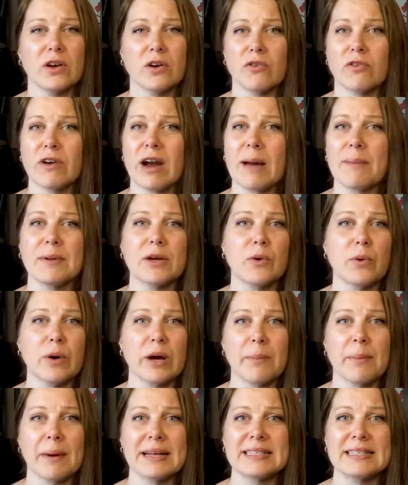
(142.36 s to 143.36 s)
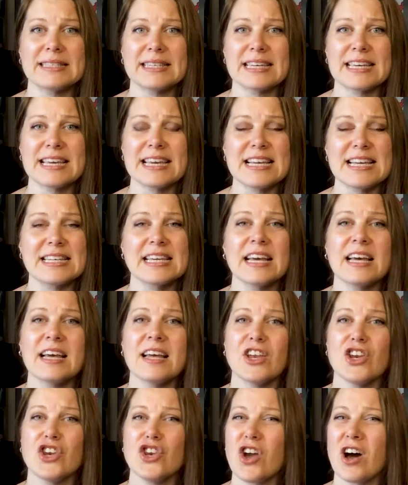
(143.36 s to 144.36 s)
grabbing quick bites to eat,
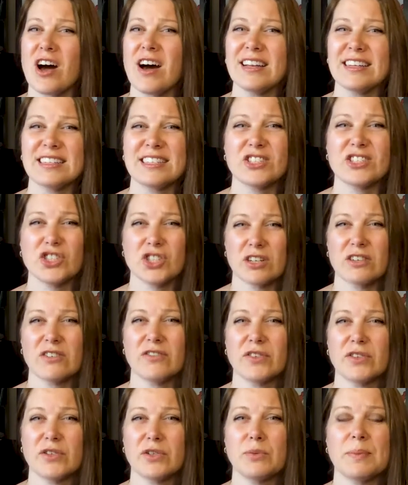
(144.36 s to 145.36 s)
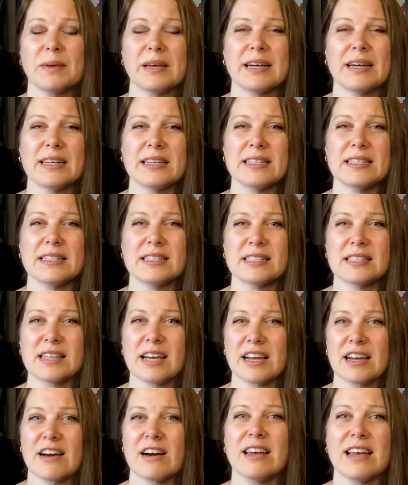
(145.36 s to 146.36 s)
not junk food, because
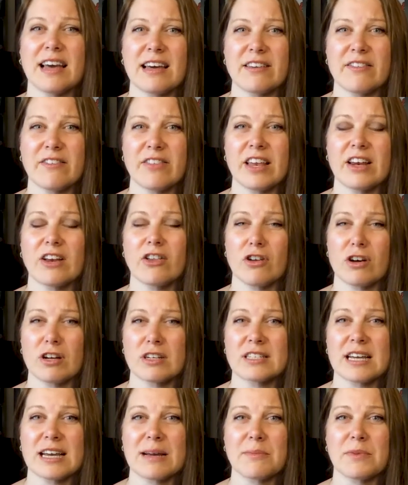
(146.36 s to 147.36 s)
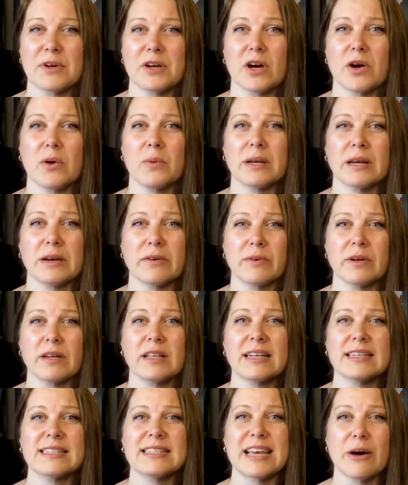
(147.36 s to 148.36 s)
I got out of that a long time ago when I
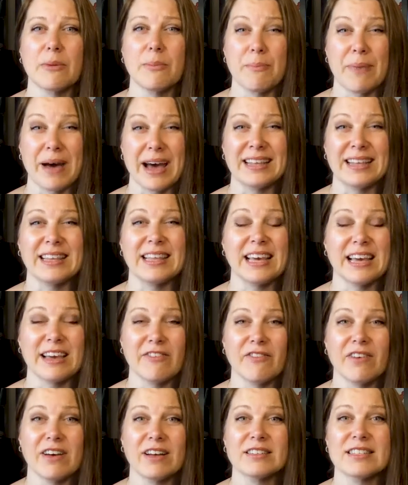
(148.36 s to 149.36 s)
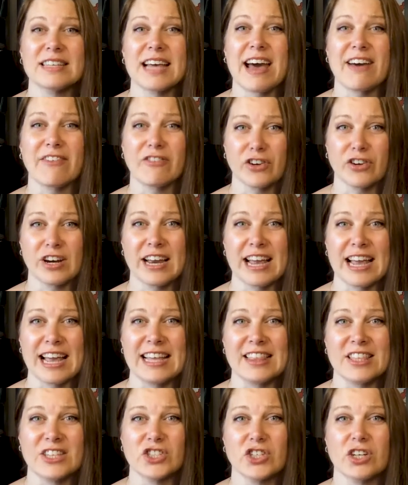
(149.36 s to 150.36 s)
realized how badly I felt after I
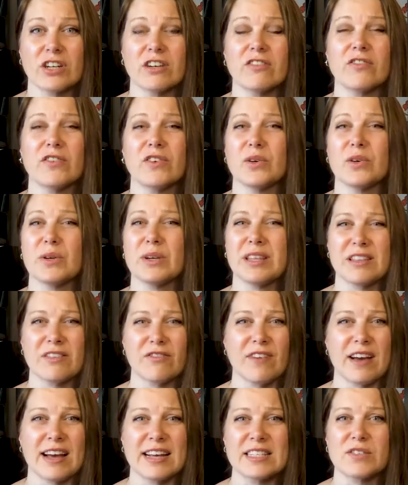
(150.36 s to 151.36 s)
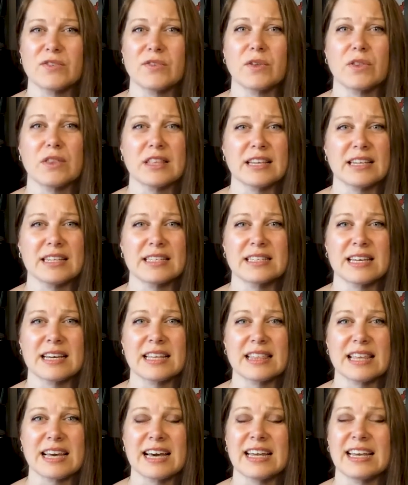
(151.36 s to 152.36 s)
ate the junk food and the fast food and things
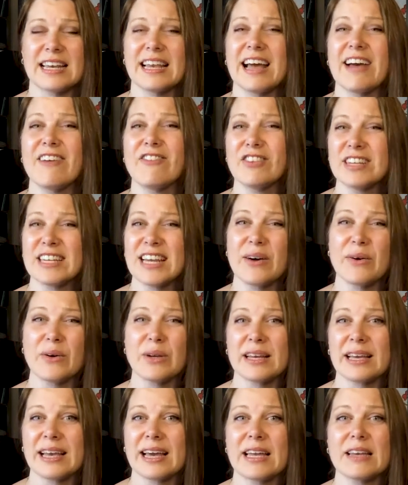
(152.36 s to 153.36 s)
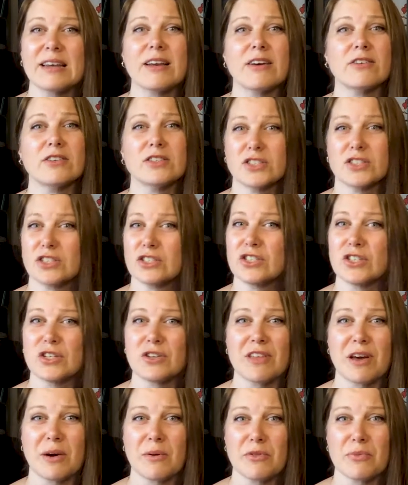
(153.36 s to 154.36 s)
like that. Every now and again, I'll do
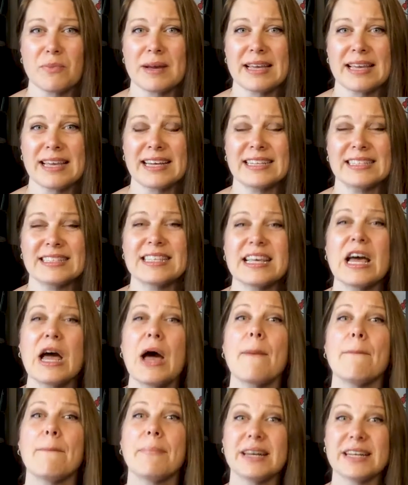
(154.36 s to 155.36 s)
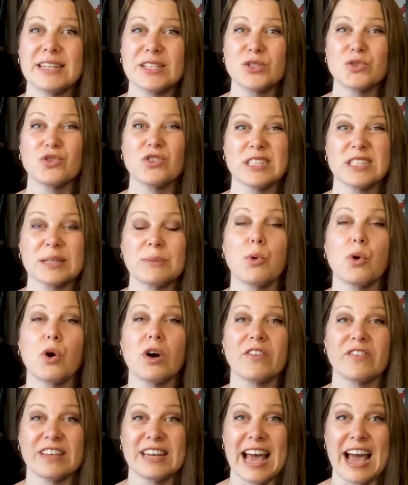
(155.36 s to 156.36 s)
that with my kids, but it's really more
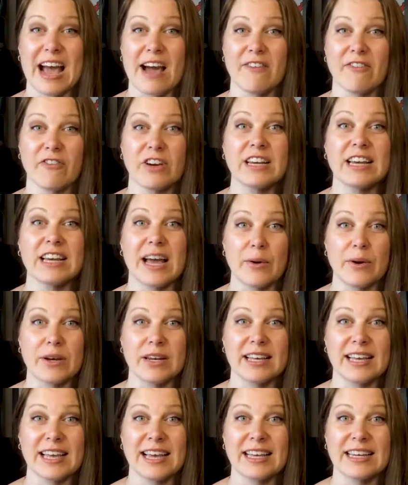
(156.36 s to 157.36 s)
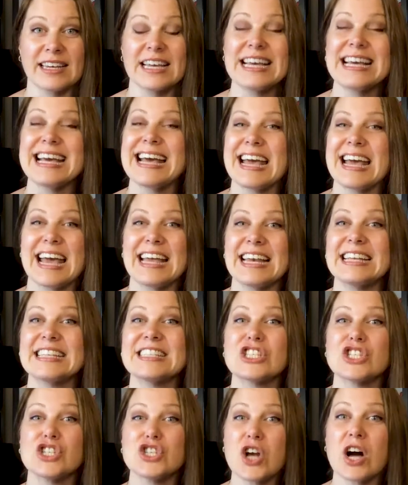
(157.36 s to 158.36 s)
of an every now and again, and
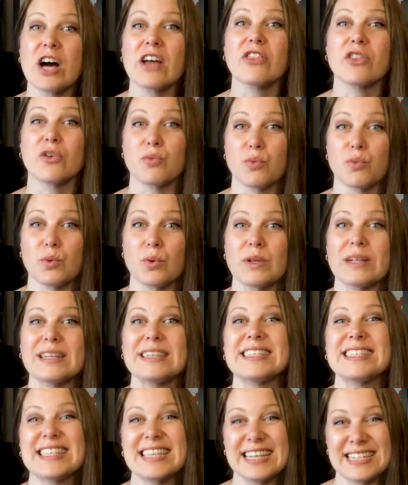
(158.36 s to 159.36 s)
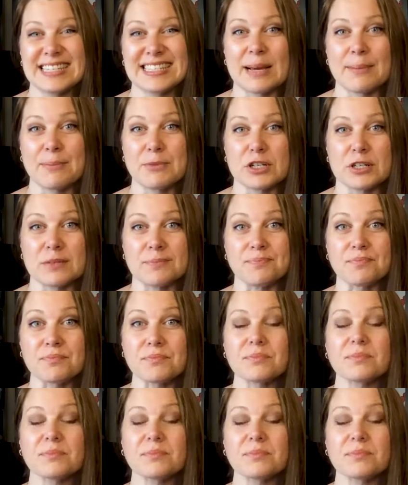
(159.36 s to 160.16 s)
it's not the rule, it's the exception.